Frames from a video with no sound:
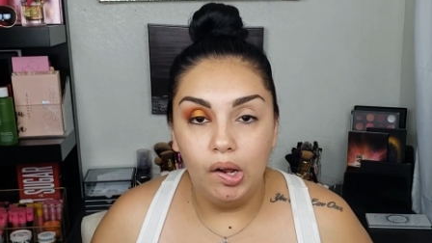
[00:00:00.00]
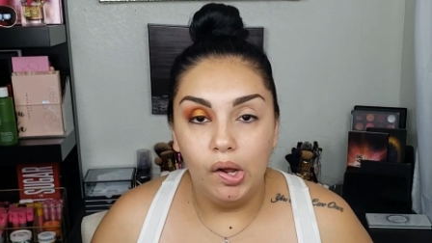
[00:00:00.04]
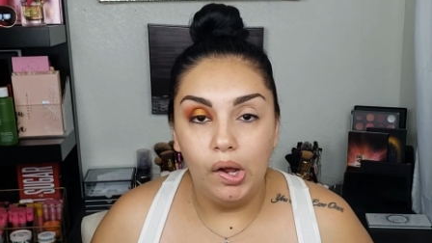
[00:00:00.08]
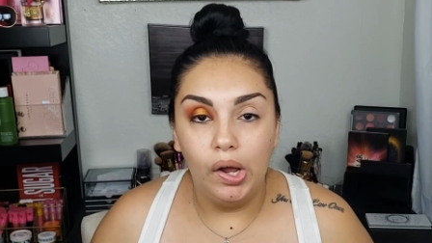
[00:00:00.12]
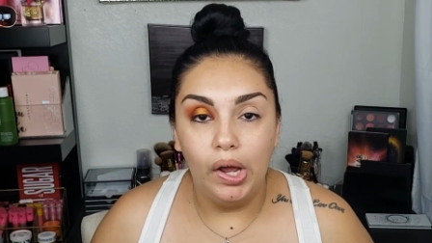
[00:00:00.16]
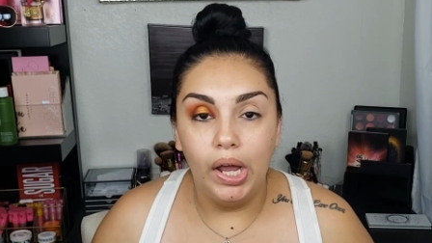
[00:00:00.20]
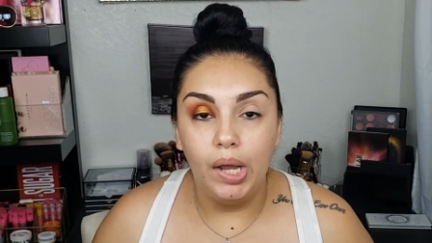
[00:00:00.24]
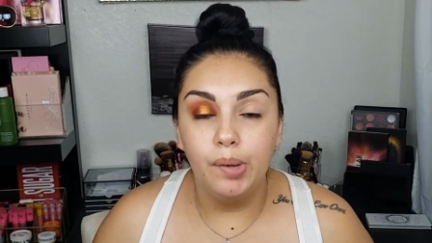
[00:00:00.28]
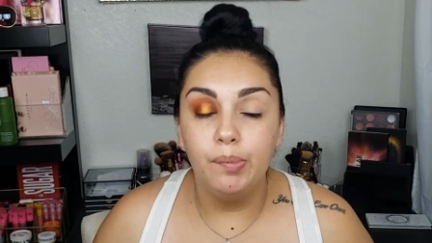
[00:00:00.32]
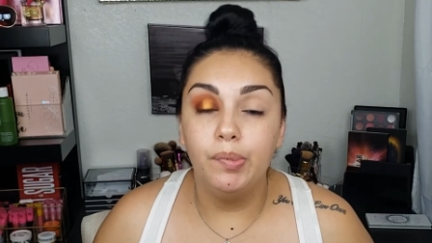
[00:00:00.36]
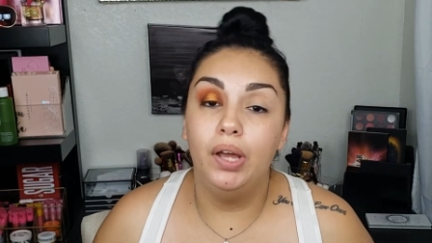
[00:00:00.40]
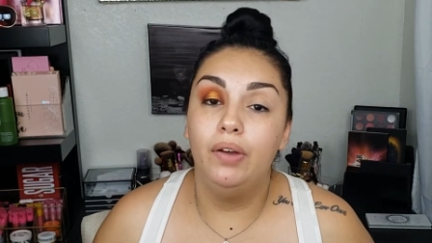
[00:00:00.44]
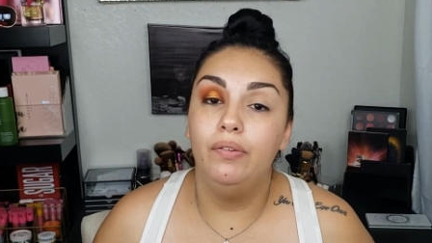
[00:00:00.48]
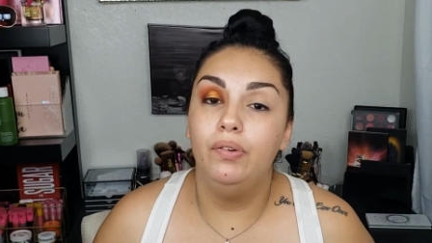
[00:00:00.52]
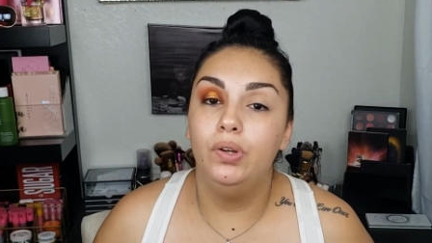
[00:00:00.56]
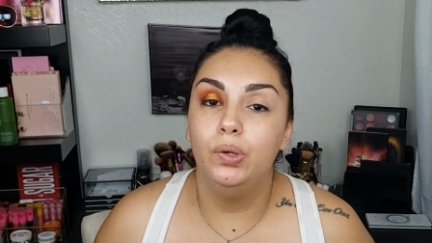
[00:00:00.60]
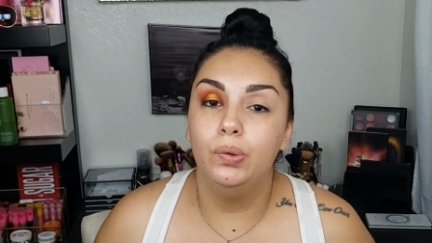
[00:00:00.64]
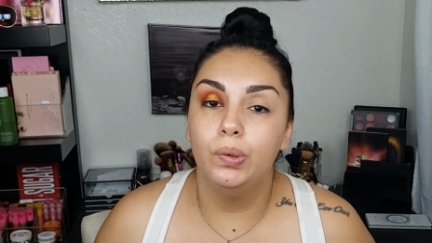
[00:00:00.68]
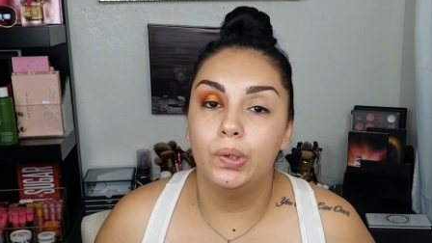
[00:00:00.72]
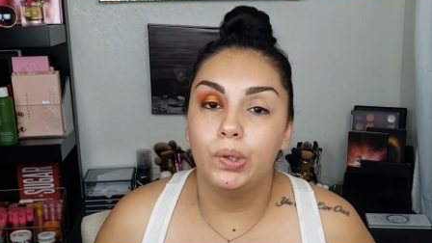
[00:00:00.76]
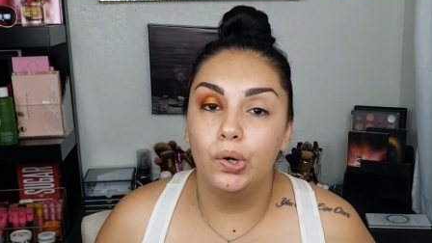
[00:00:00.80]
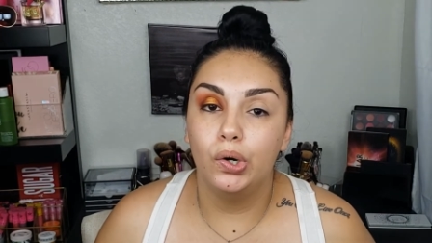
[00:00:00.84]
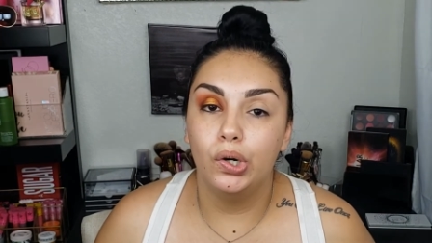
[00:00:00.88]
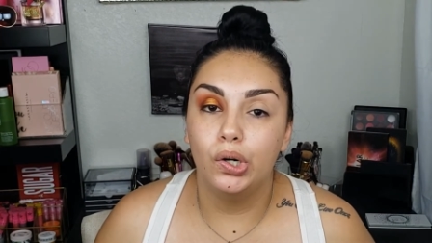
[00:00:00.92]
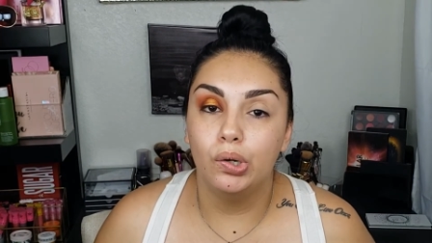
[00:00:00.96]
I'm having to
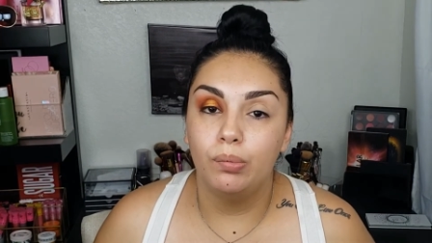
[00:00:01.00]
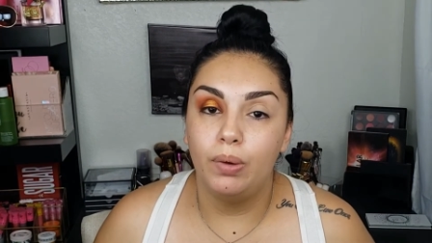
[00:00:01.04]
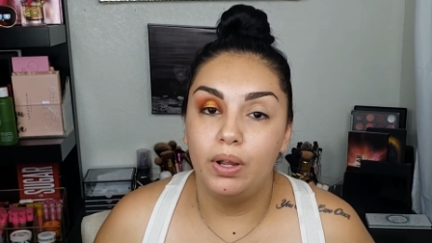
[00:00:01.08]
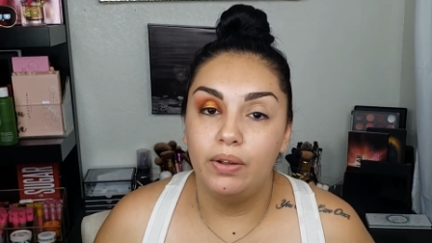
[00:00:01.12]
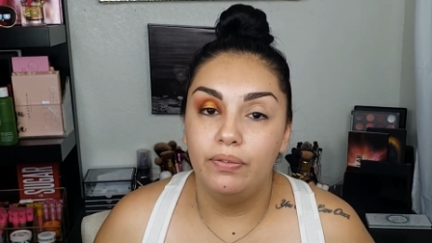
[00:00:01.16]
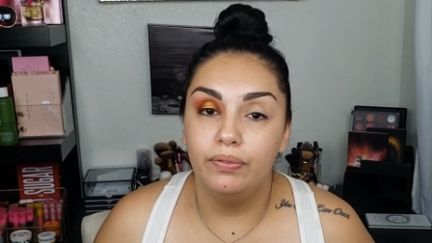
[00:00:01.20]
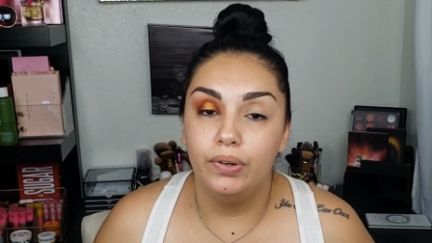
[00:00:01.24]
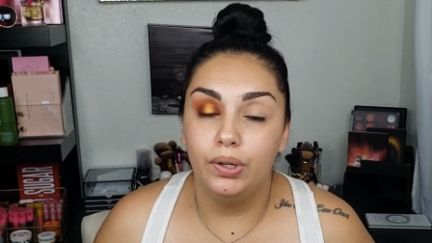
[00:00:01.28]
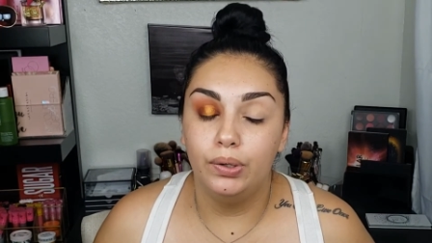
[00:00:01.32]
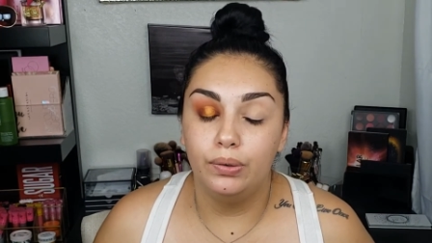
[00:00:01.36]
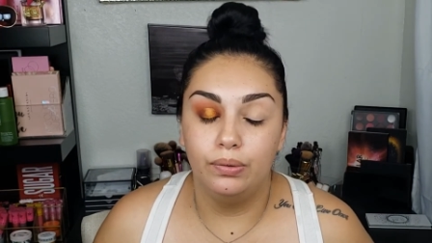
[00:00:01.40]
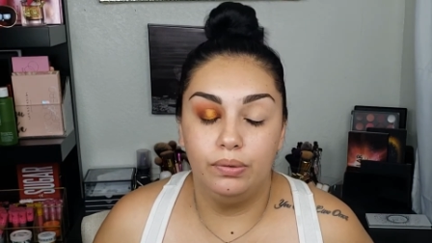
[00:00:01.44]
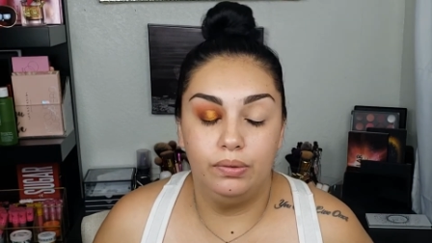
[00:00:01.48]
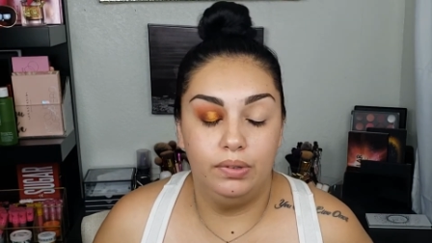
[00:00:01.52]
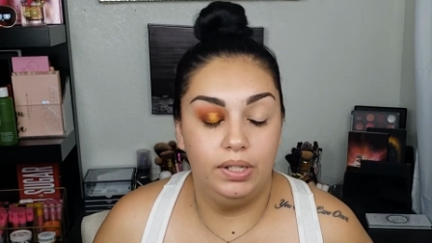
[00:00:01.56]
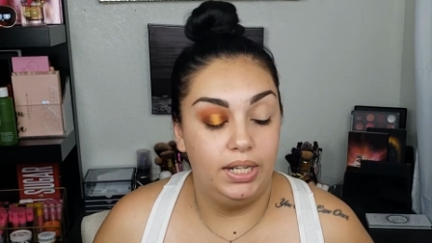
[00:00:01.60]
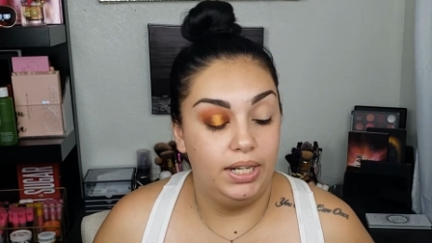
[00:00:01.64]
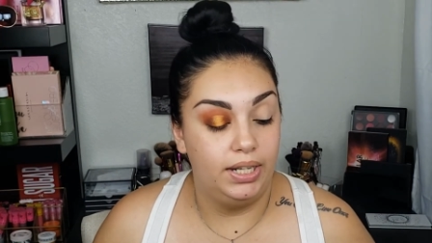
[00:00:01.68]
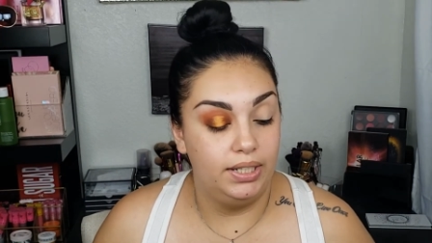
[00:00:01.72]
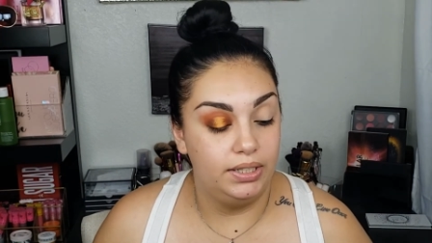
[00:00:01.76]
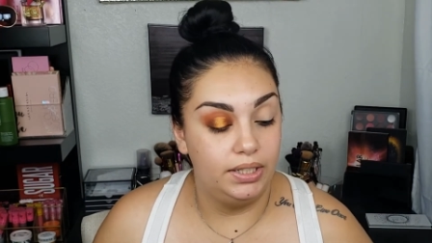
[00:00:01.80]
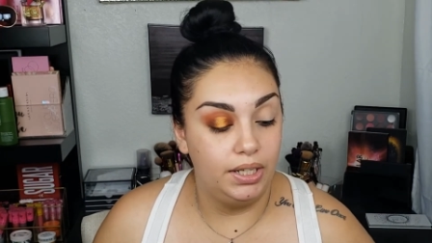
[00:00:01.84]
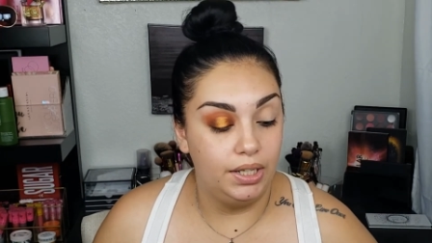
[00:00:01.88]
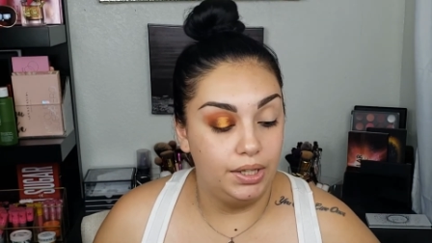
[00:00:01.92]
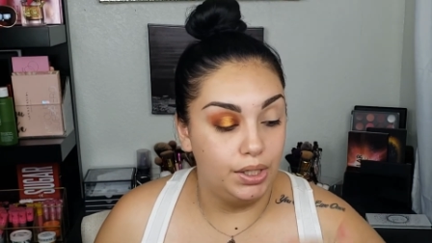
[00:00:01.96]
record on my phone. Like I
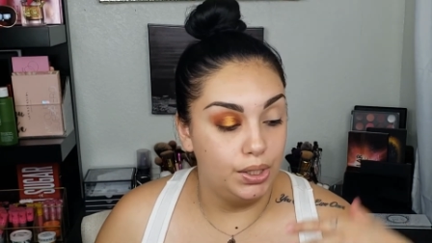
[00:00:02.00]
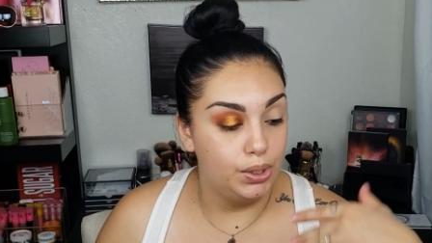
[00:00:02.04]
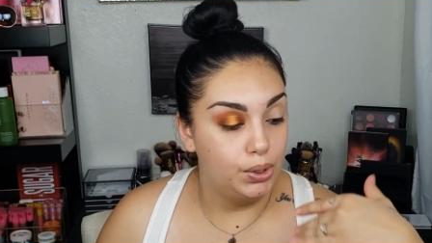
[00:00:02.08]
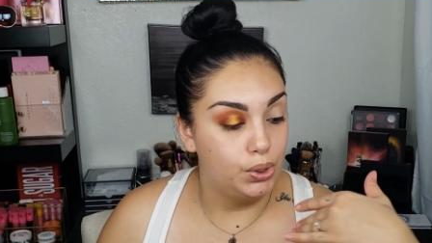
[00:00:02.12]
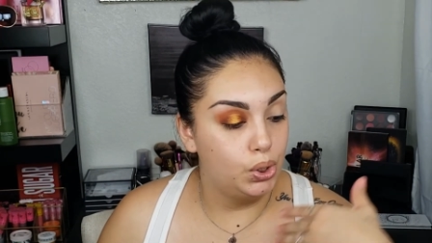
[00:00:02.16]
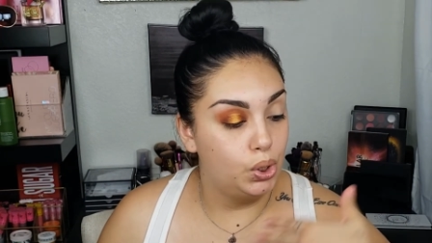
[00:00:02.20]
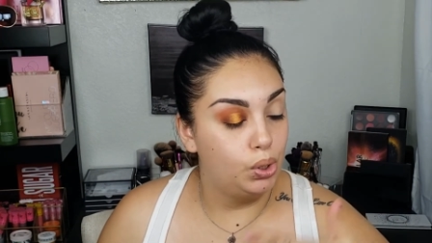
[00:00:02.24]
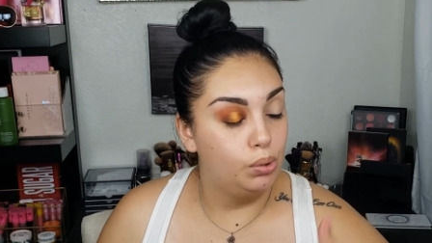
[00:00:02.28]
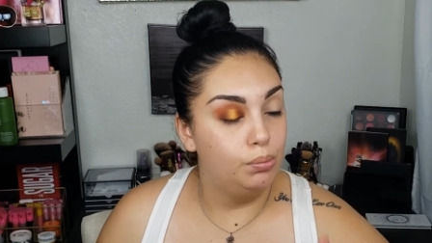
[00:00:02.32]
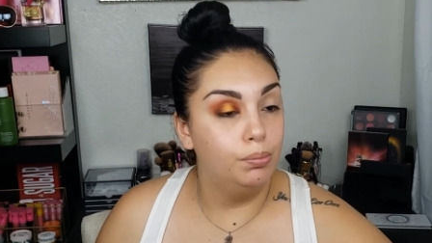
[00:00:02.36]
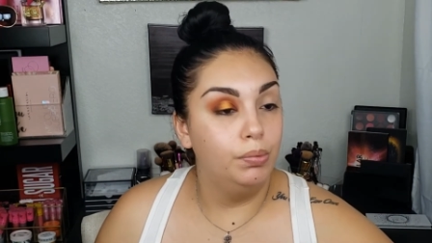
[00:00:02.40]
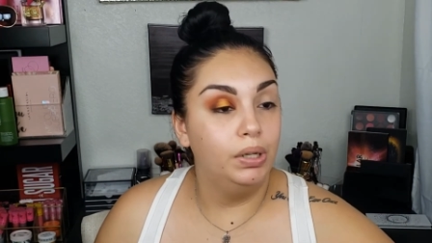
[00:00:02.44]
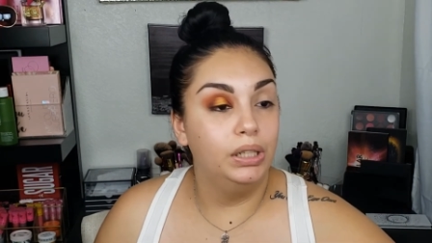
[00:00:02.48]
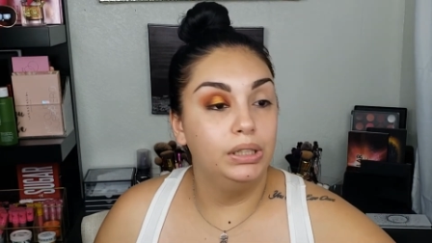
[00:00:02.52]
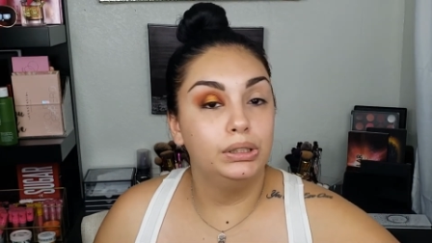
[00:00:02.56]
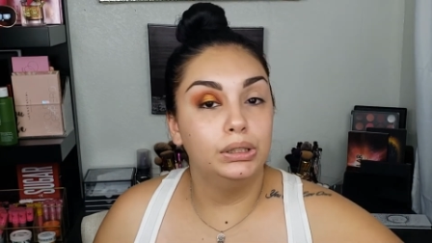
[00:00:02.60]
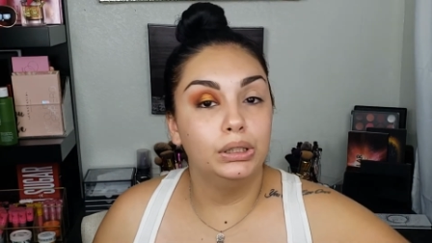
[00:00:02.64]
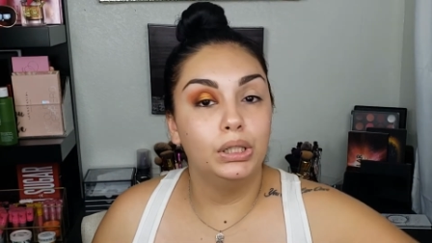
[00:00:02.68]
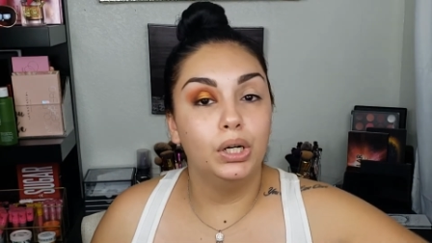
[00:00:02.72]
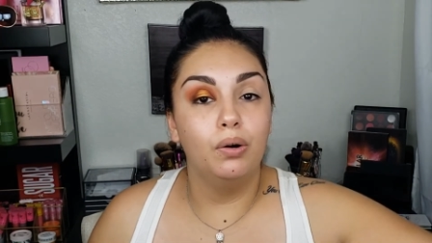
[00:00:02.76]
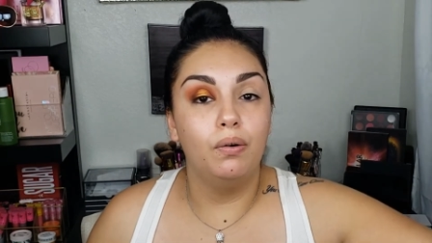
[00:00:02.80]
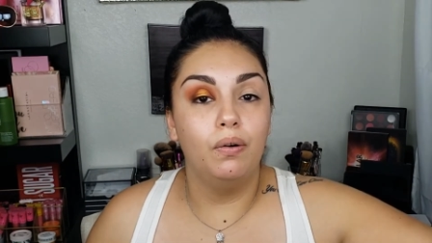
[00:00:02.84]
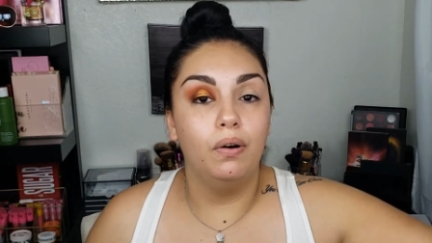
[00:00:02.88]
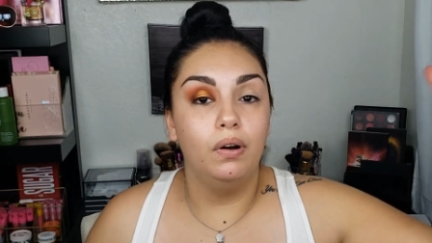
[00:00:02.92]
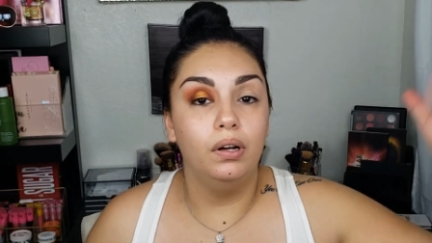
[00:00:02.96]
said, the show must
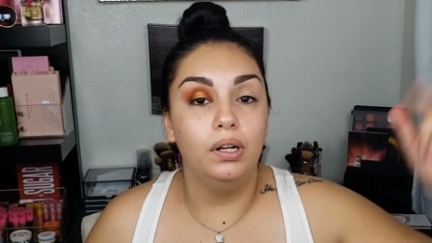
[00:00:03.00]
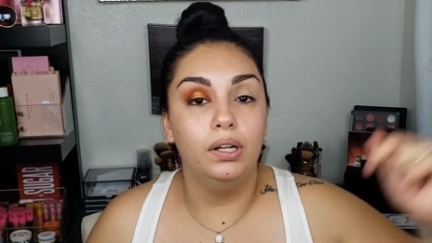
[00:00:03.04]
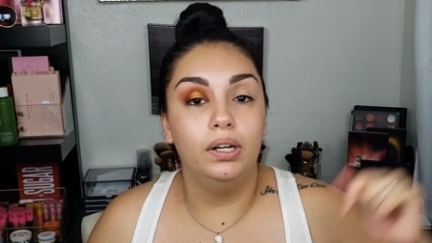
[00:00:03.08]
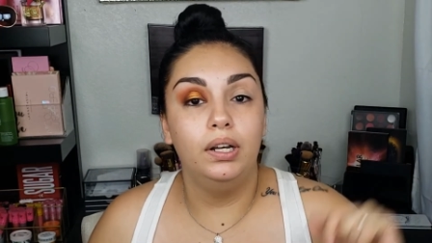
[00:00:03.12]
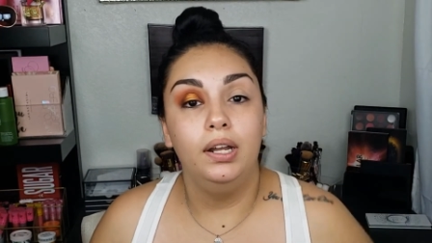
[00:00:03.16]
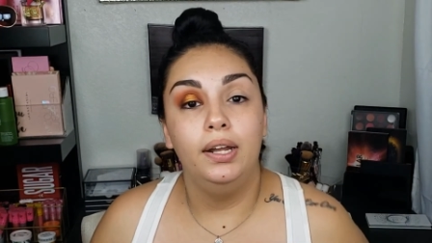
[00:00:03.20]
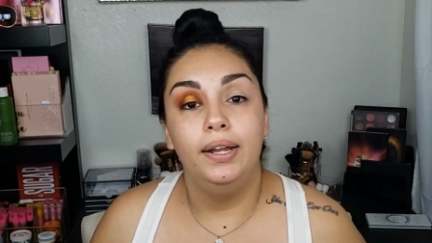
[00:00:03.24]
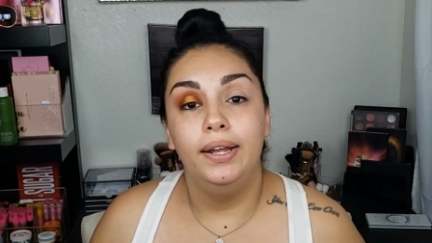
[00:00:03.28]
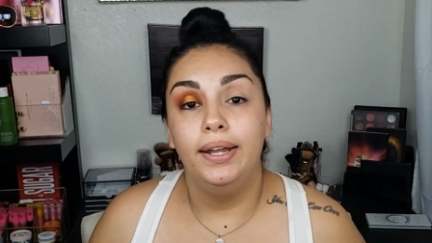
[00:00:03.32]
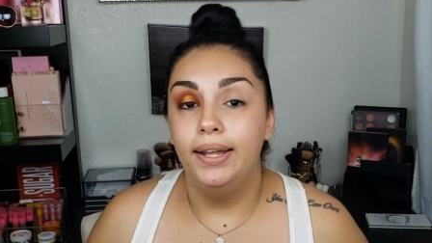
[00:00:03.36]
go on,